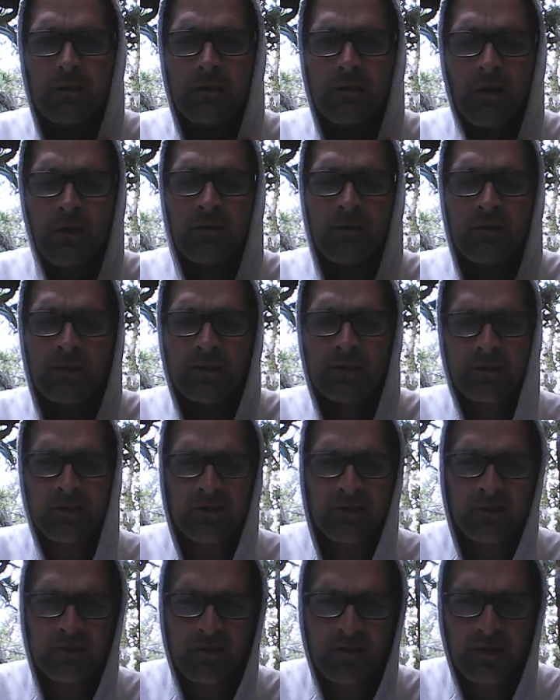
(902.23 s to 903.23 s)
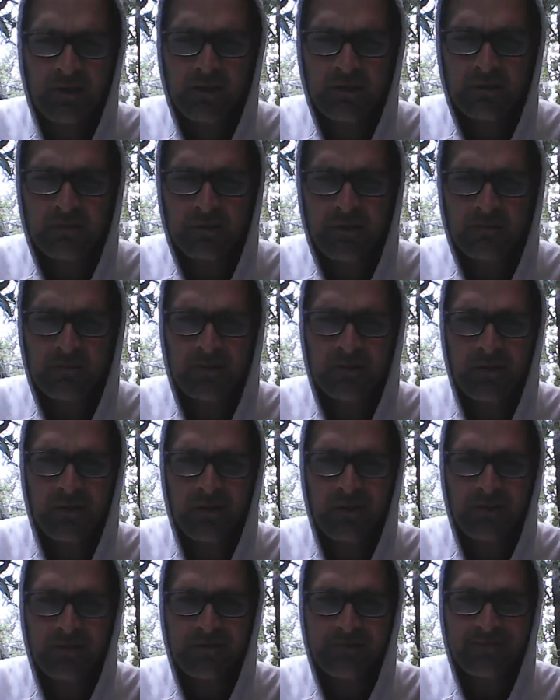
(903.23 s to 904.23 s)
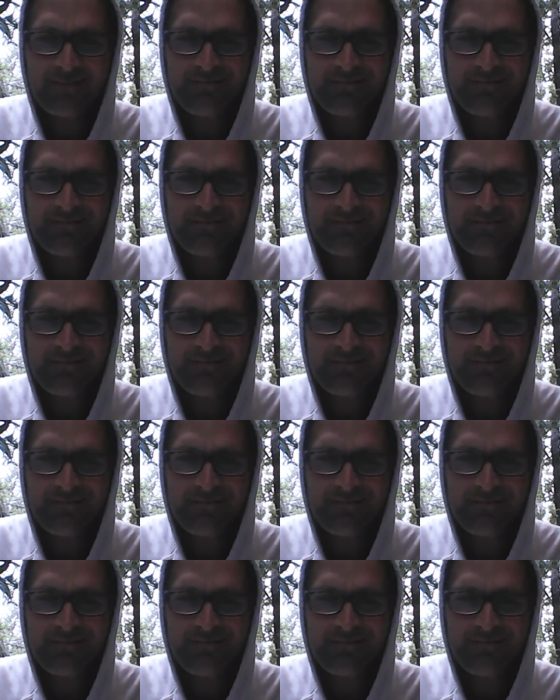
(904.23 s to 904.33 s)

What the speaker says: already understands what I'm saying.